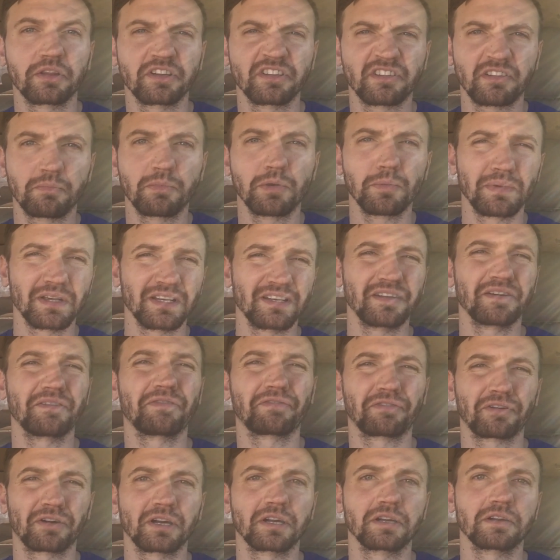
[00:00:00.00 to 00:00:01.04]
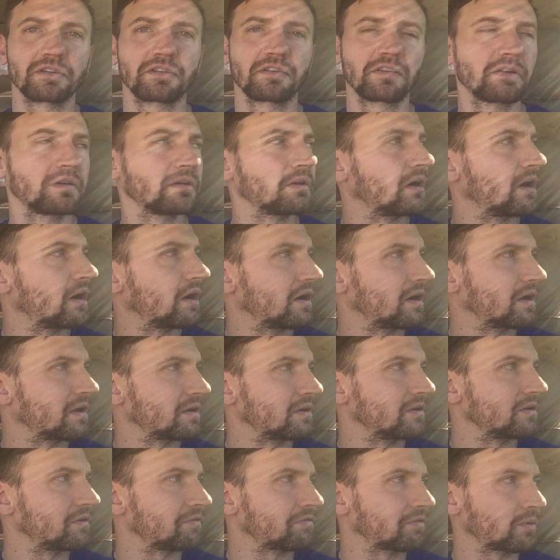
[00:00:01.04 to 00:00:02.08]
They seem to be different
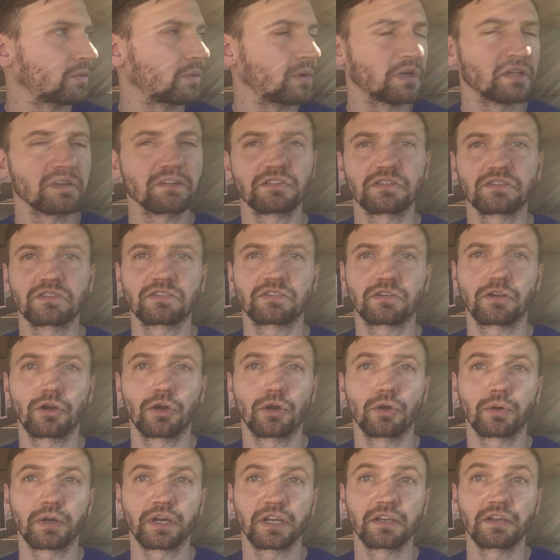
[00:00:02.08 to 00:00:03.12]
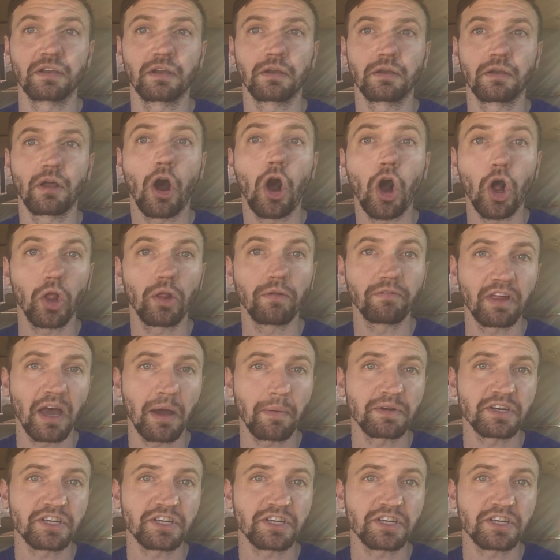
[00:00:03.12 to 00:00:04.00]
on different ones, and so we're getting all of that